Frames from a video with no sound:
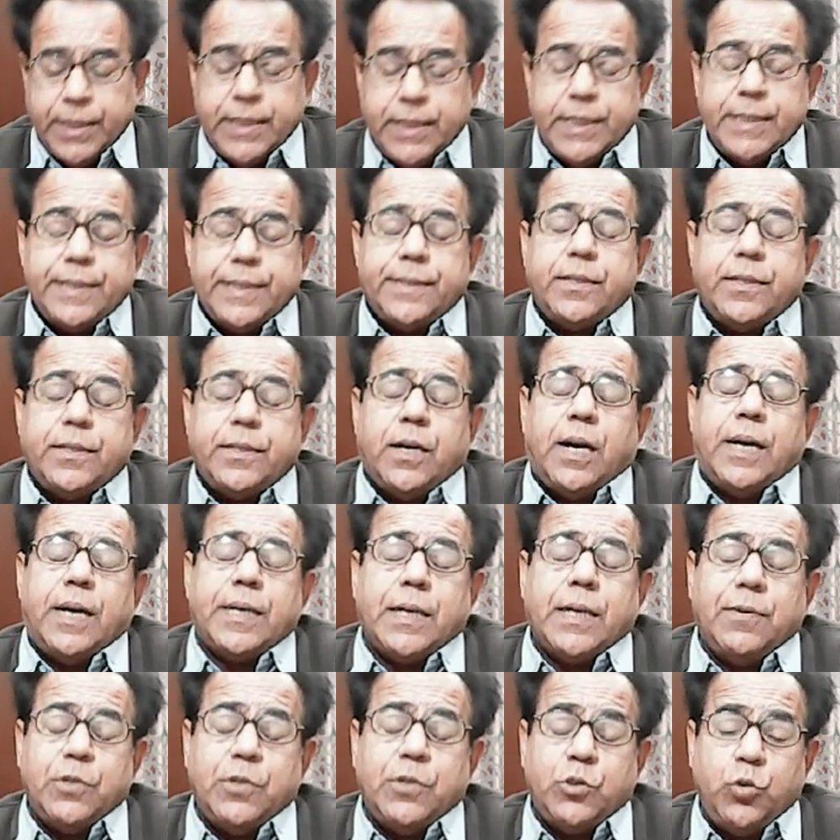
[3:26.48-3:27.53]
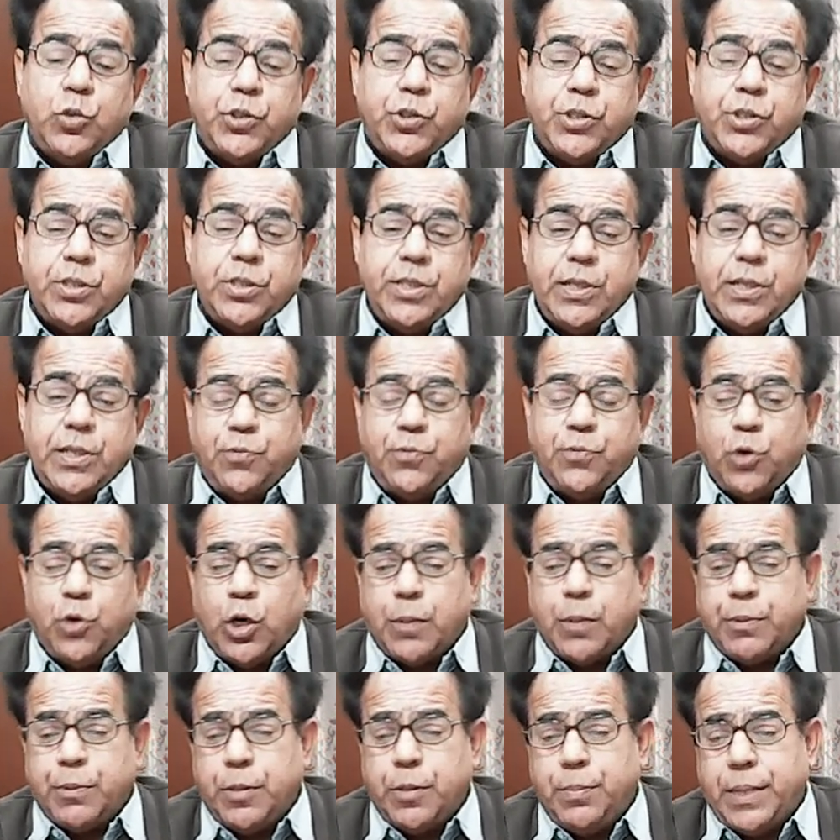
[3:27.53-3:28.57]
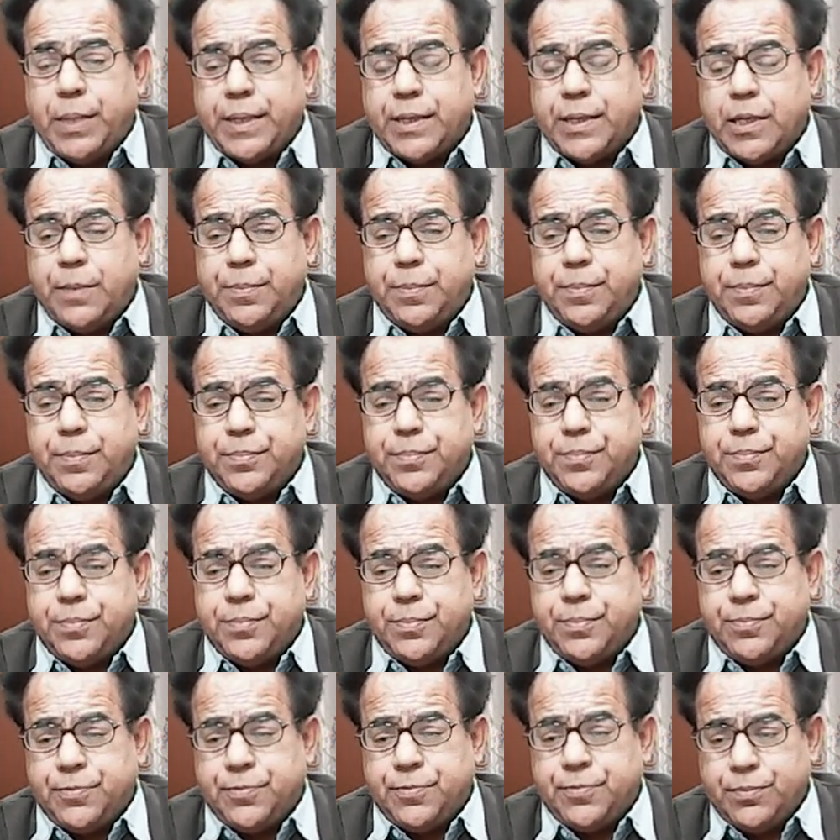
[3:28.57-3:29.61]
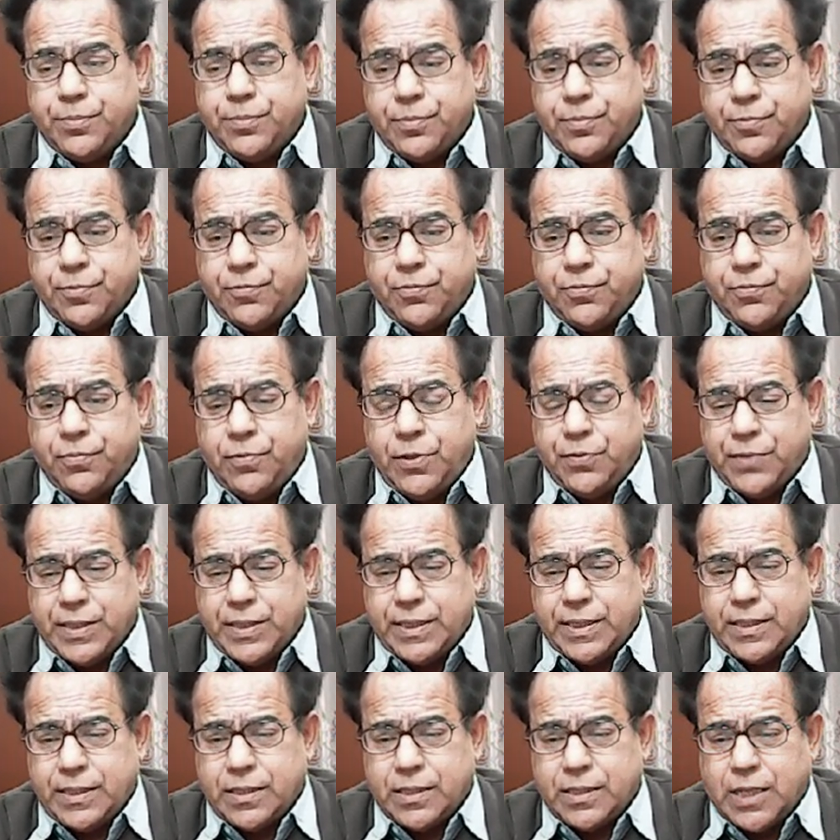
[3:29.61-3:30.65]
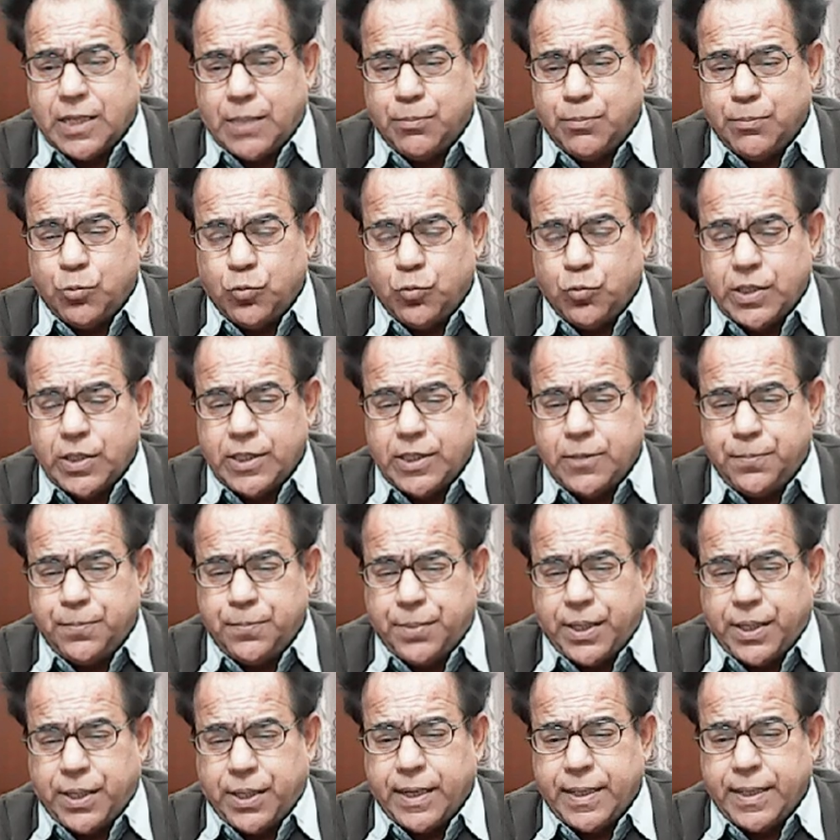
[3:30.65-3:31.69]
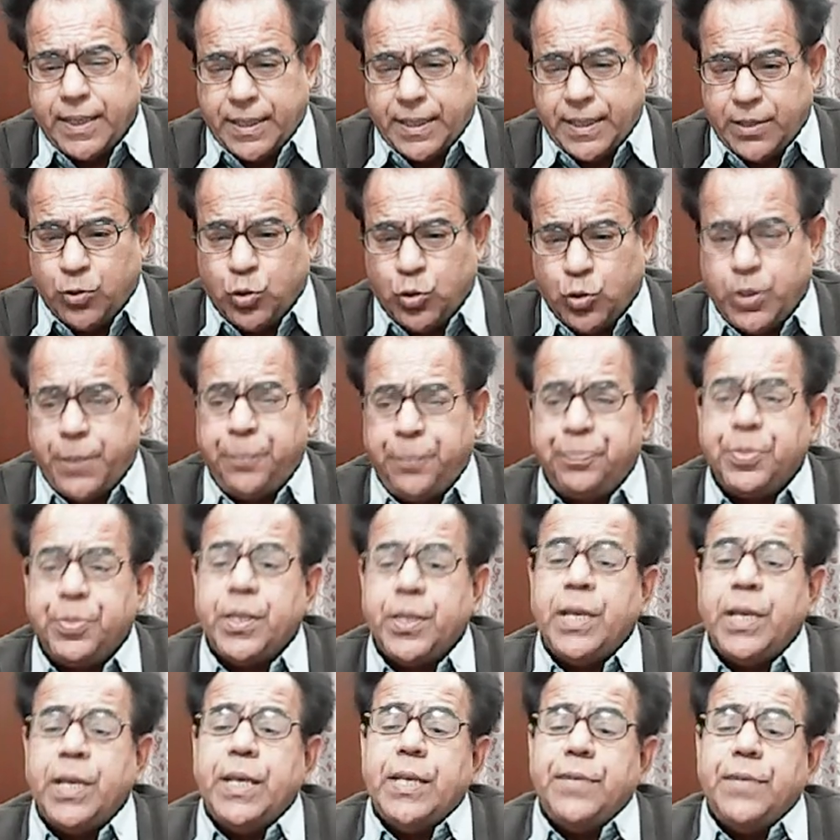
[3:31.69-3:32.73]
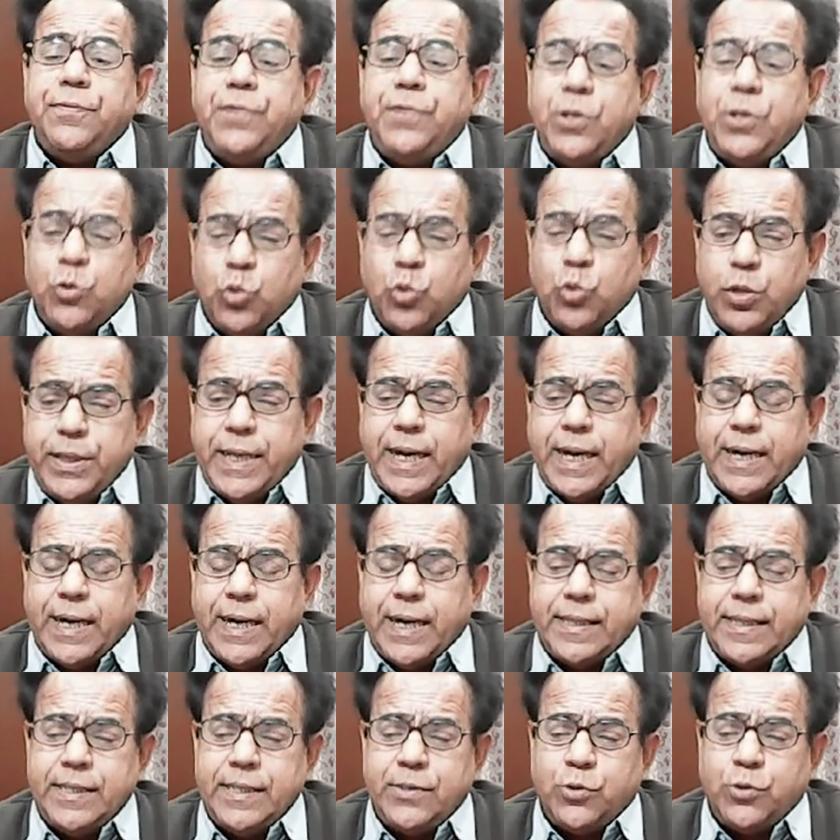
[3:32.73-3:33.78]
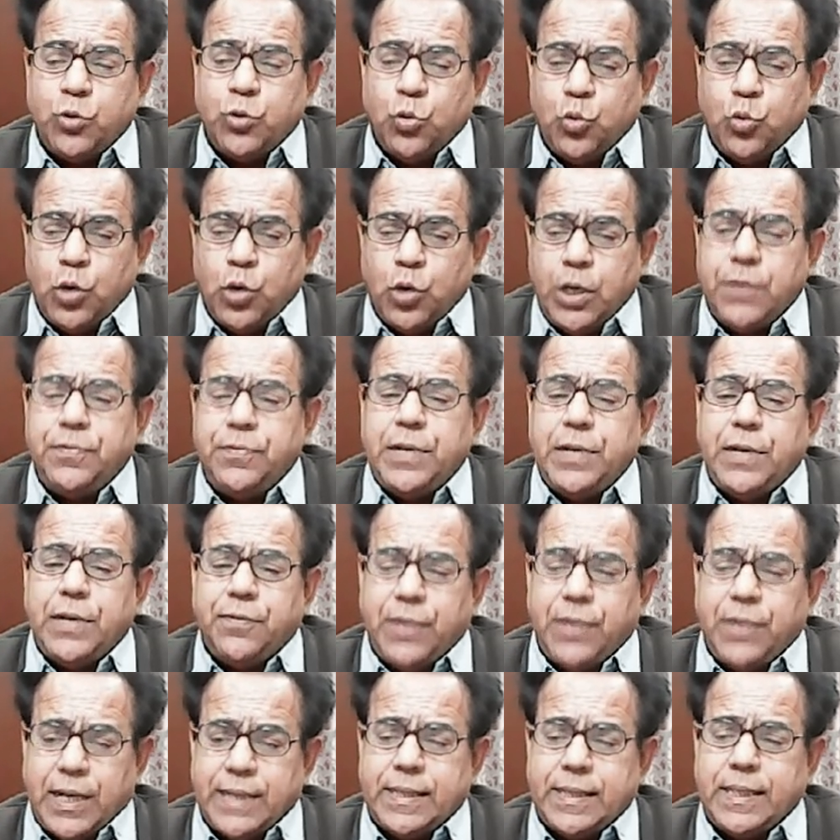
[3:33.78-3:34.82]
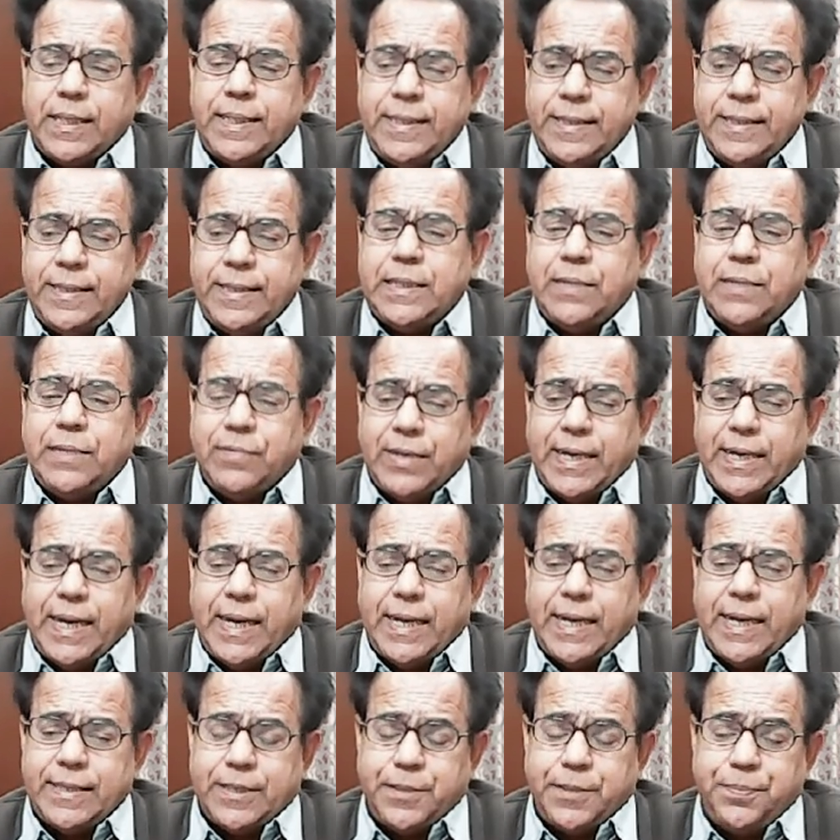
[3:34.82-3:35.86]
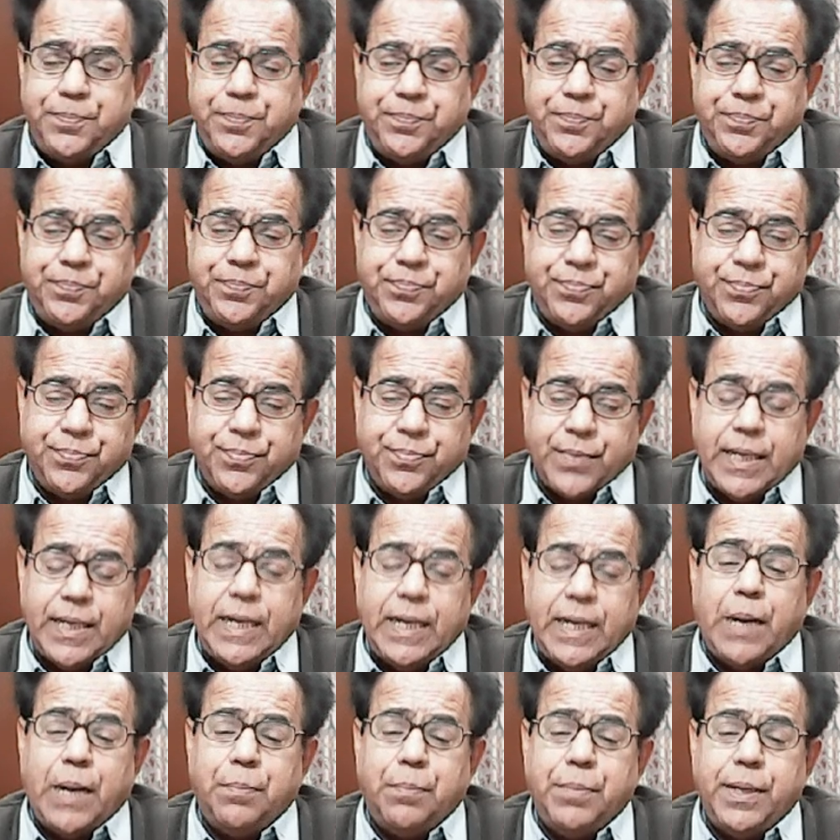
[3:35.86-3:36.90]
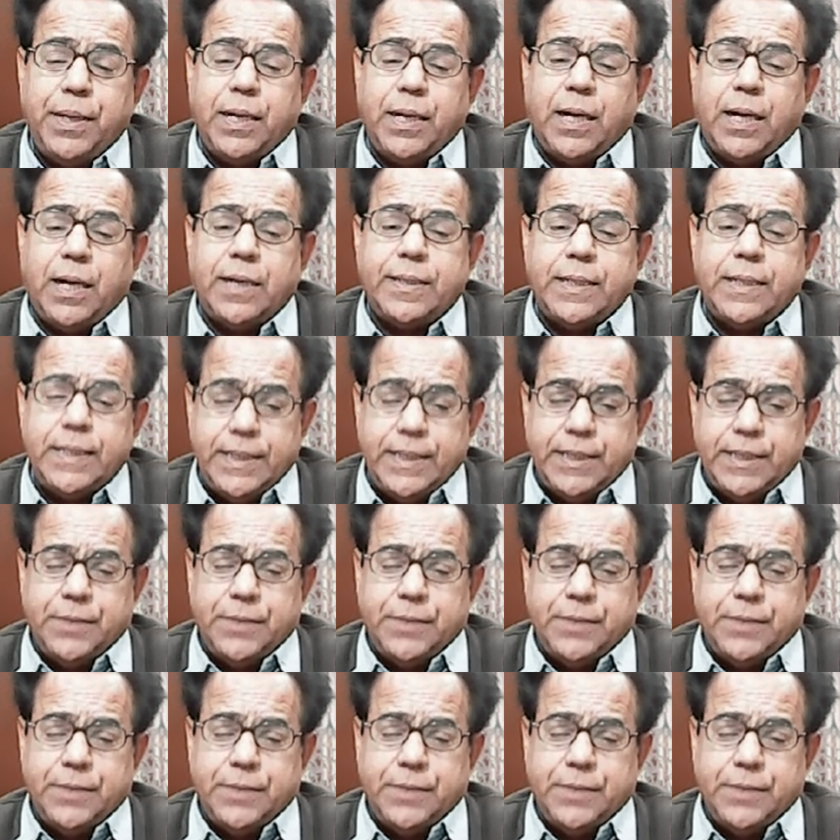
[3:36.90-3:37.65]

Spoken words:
start our solution in a formal manner. We first come towards part A. Okay, we know that threshold wavelength is given as lambda t,